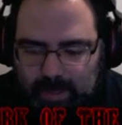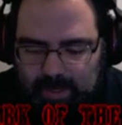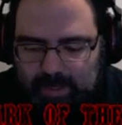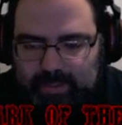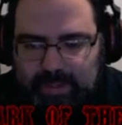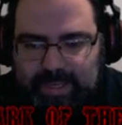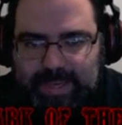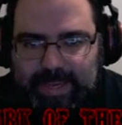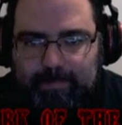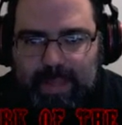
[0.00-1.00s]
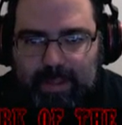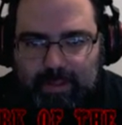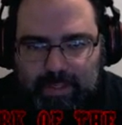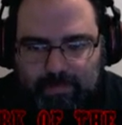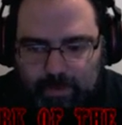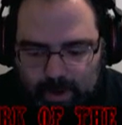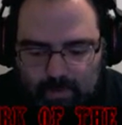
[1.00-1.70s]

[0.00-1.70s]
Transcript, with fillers: Like, it doesn't keep that list for you.